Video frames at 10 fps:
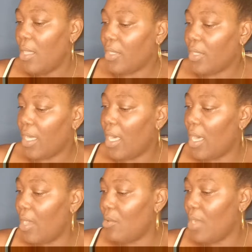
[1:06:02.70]

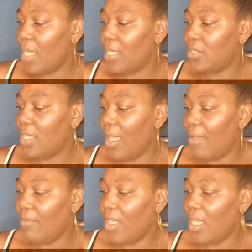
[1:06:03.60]
Car I
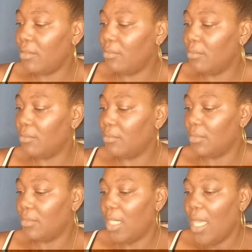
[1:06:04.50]
drive in.
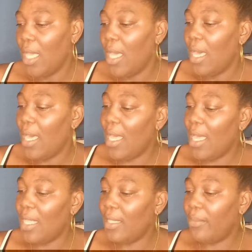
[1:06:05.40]

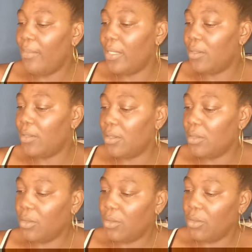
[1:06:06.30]
I depend on
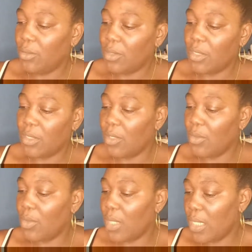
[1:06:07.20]
you cause I
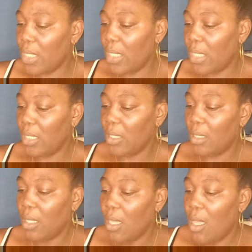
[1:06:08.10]
want it
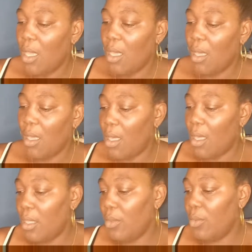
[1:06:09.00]
i
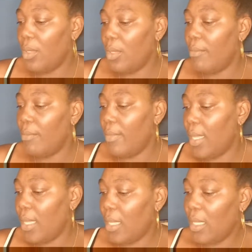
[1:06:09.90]
the one
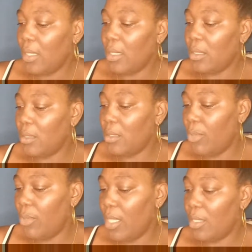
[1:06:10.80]
man in the
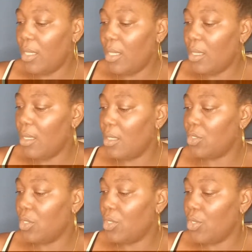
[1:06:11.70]

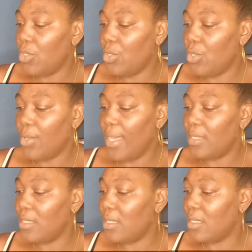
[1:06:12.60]
financial, you're in
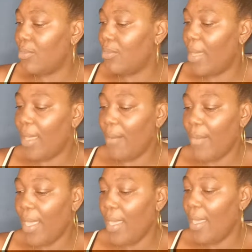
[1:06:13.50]
the
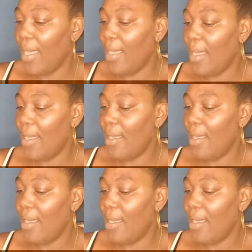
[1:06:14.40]
nightmare.